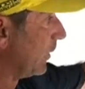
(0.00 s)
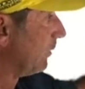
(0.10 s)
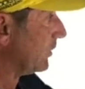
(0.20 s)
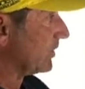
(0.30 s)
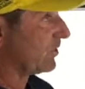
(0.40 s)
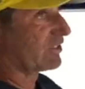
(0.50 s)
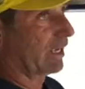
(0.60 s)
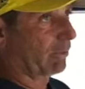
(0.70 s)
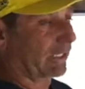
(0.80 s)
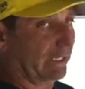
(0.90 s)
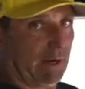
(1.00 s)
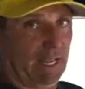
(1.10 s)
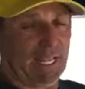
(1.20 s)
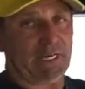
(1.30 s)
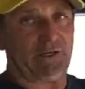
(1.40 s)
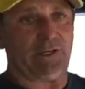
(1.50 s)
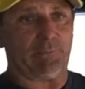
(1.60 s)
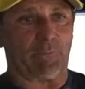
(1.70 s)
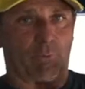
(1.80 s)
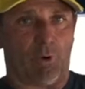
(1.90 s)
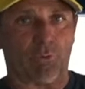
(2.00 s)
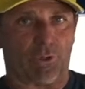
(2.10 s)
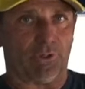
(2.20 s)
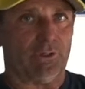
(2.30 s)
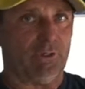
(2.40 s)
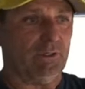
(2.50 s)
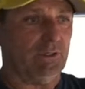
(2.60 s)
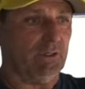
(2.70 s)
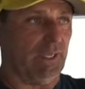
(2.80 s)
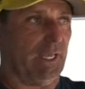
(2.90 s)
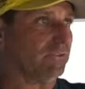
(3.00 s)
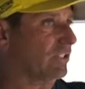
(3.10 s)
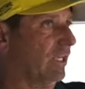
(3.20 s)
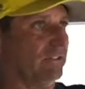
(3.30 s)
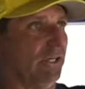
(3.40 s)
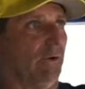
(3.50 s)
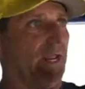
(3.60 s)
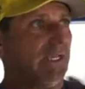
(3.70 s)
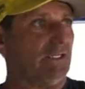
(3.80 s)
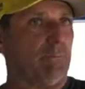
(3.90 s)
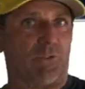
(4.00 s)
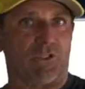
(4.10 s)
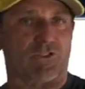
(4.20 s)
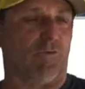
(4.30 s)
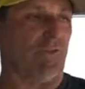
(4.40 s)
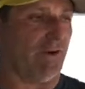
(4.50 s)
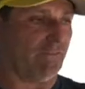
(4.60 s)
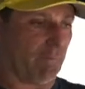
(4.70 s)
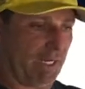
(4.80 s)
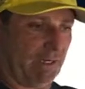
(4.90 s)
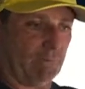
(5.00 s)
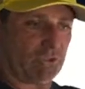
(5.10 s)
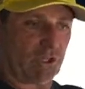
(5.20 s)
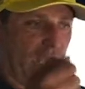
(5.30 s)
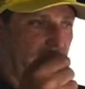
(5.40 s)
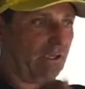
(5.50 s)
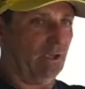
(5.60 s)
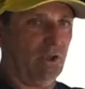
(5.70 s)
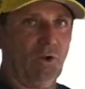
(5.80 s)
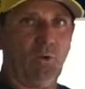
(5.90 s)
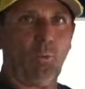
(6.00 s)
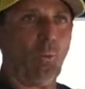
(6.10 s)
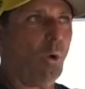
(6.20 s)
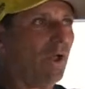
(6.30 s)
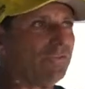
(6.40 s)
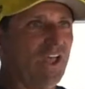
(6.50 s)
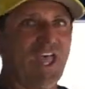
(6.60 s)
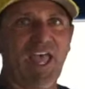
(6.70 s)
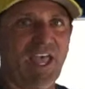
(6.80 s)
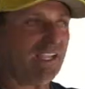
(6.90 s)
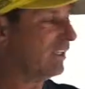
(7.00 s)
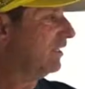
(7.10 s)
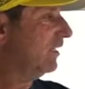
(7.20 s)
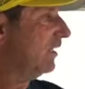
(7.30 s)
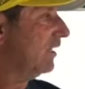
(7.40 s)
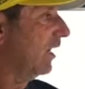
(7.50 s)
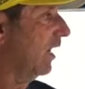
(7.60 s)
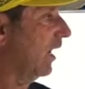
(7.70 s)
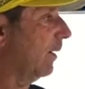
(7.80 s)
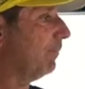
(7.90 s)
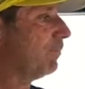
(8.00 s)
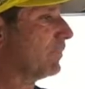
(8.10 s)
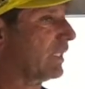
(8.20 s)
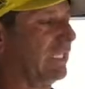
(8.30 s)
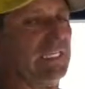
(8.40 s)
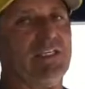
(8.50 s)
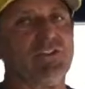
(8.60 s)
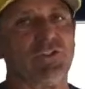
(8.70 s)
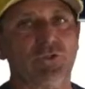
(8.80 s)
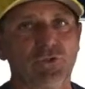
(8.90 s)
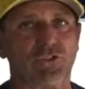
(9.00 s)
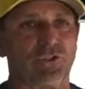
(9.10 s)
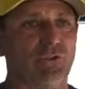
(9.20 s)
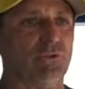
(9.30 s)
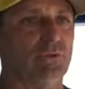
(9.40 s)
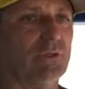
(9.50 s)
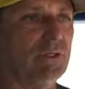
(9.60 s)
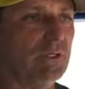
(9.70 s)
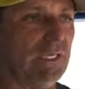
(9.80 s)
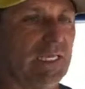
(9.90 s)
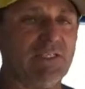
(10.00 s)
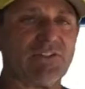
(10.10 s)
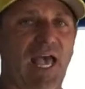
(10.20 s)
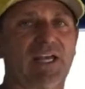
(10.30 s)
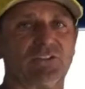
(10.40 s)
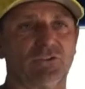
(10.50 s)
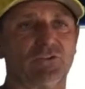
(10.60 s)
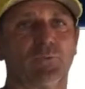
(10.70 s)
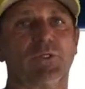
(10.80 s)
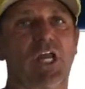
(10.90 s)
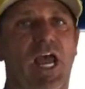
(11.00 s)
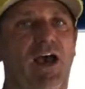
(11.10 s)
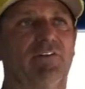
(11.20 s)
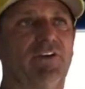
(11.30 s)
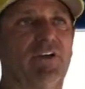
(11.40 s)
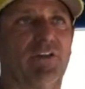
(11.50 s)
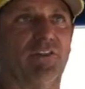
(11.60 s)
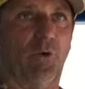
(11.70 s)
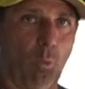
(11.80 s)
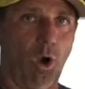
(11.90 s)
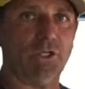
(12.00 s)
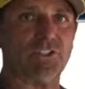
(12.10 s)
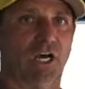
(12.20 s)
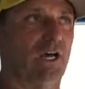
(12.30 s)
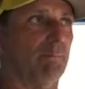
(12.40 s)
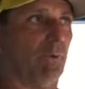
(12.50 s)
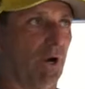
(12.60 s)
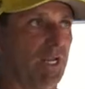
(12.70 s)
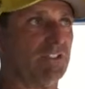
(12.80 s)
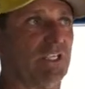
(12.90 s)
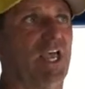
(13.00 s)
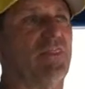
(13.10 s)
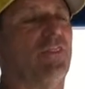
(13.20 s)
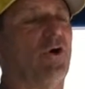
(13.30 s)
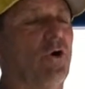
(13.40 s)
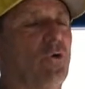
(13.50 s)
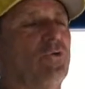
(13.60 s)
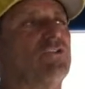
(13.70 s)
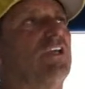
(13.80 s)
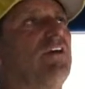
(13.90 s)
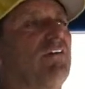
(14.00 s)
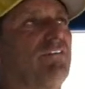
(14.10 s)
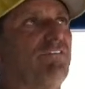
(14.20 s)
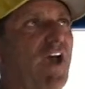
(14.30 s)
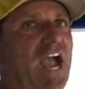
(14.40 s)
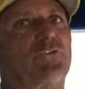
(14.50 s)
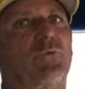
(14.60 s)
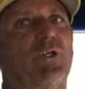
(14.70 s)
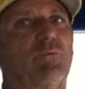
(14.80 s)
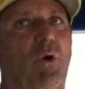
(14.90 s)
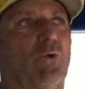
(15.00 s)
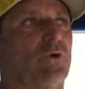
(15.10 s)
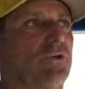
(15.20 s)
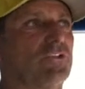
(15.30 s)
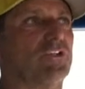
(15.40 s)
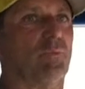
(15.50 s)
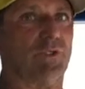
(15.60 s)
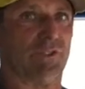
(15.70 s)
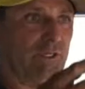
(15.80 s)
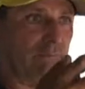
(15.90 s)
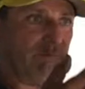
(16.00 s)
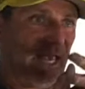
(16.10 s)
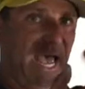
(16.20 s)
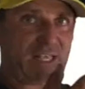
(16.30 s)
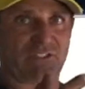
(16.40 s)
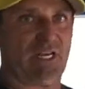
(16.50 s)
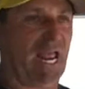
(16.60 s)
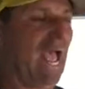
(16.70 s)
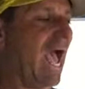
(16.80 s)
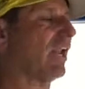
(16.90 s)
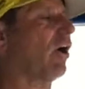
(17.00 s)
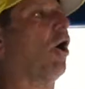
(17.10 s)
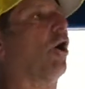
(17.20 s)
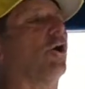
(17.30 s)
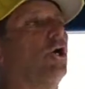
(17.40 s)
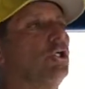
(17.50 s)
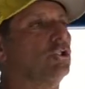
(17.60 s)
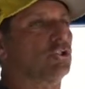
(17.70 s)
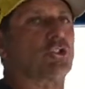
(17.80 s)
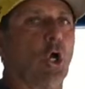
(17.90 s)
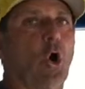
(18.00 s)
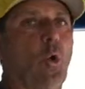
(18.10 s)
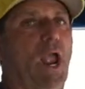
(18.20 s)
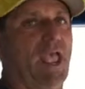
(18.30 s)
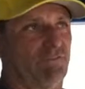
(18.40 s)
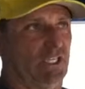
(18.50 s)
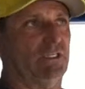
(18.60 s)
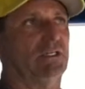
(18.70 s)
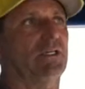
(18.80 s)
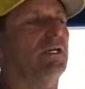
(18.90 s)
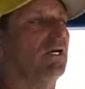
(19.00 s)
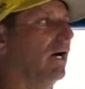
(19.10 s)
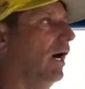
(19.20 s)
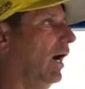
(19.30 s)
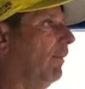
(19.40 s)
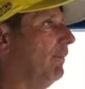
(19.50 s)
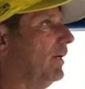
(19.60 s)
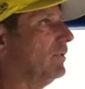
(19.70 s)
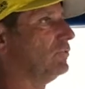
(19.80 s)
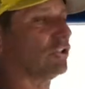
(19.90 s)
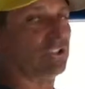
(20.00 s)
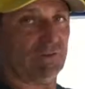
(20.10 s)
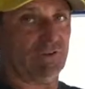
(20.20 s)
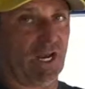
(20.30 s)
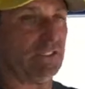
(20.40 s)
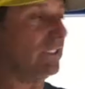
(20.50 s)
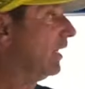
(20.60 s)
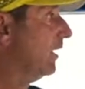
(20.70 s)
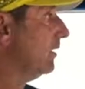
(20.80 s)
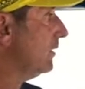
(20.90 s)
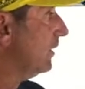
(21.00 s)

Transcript: we were disassembling it, I handed him the rotor and said, you know, hey, can you put this over there for me? And he was like, what the heck? He's used to his axles, which have the one-ton brakes, and those factory rotors with the cast-in hat are so heavy. Just to give you an idea,